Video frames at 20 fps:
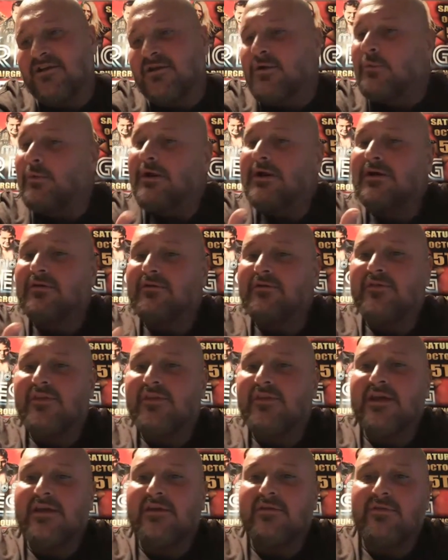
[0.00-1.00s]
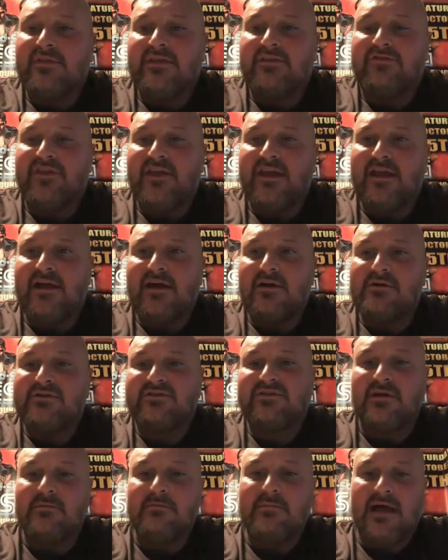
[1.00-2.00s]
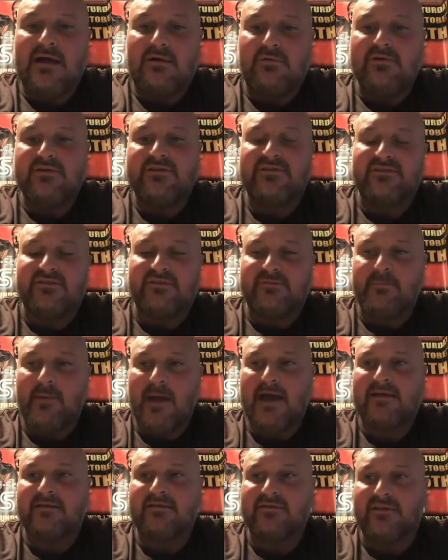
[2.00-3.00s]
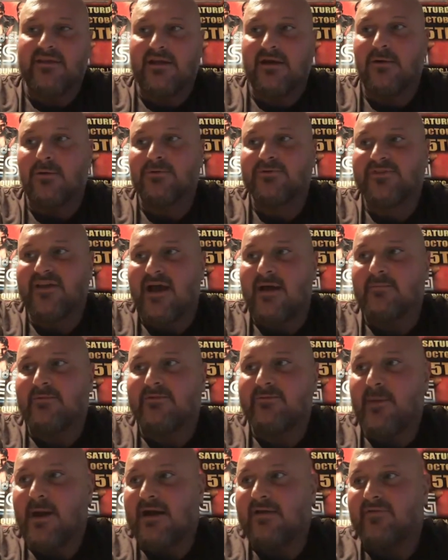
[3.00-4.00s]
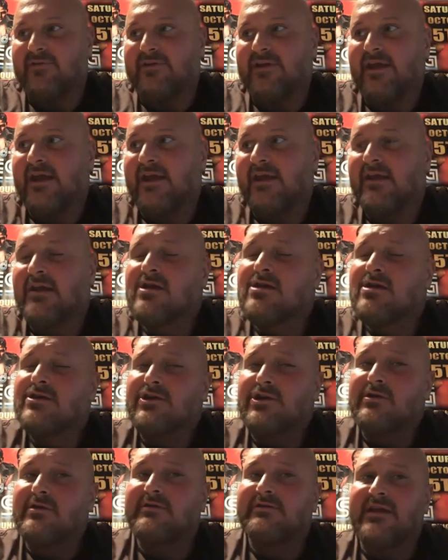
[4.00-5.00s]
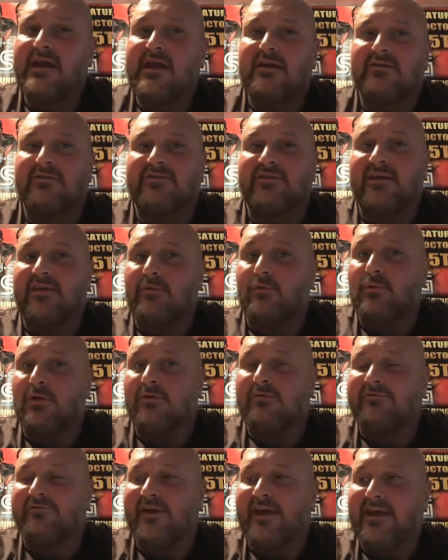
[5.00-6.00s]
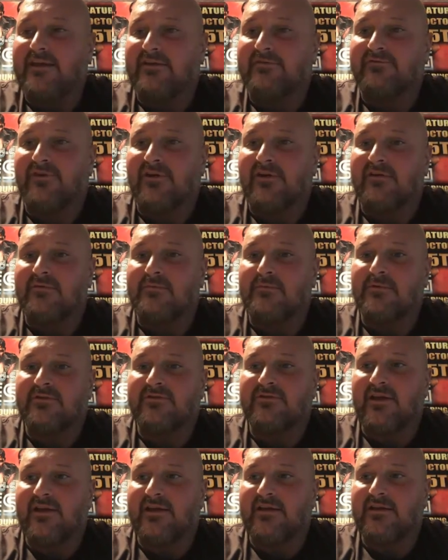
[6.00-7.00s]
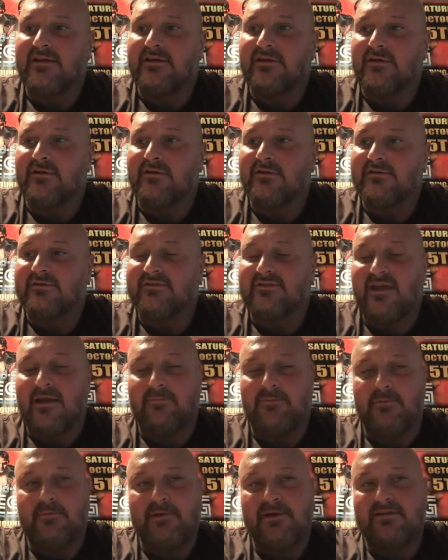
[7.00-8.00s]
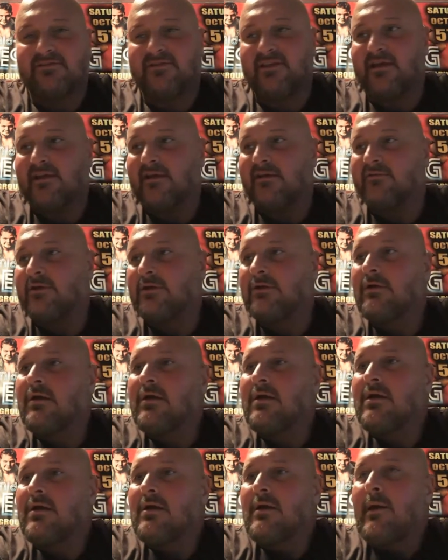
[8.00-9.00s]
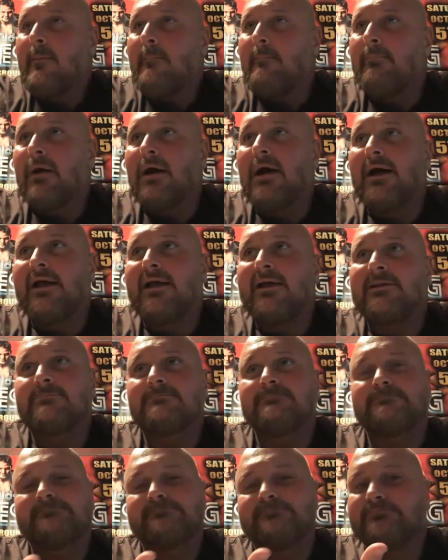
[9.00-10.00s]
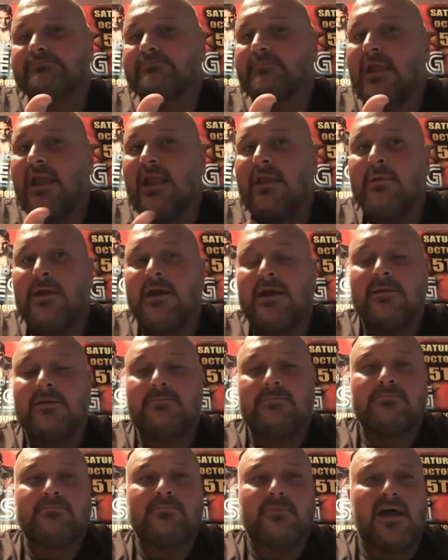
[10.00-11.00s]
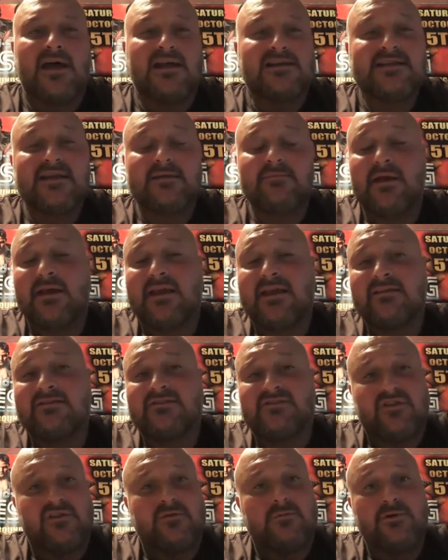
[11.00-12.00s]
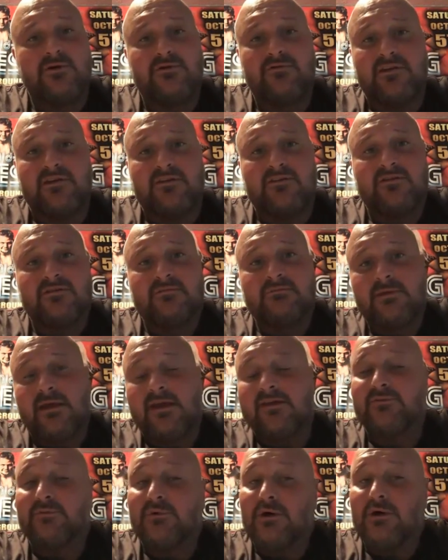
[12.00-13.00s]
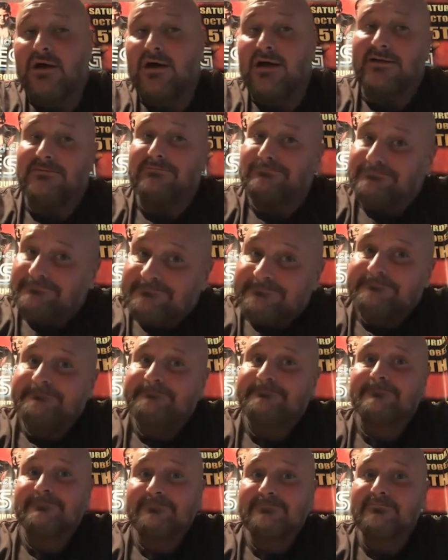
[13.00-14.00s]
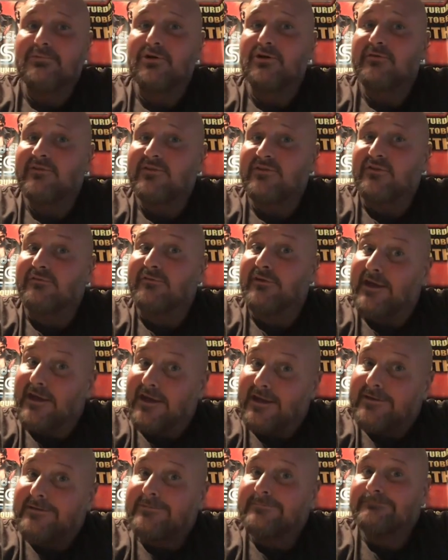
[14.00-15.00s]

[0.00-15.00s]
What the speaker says: Well, the thing I always come back with is back the old timers back in the day, you didn't dare say the word fake in front of them. It's like, it slapped the piss out of you. But, hey, man, I take my kids to the movies. Guess what? Movies are fake.